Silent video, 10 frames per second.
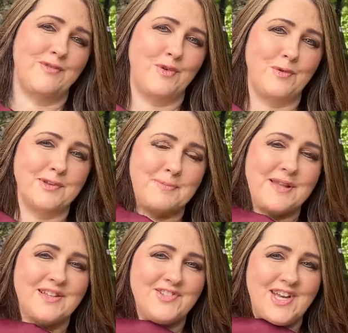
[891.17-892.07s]
of course,
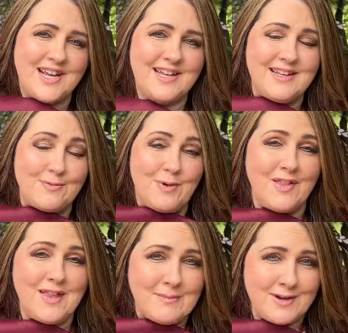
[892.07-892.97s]
pillow jacket is
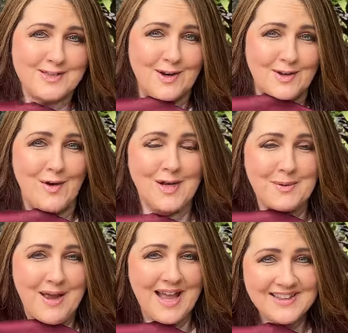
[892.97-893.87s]
their most
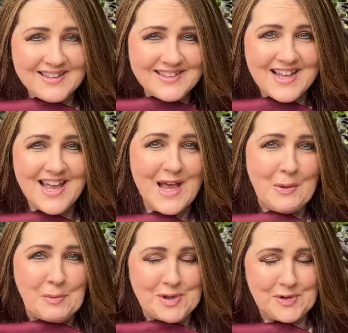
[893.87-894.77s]
iconic patterns.
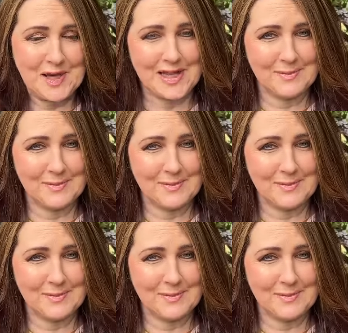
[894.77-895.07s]
We do have the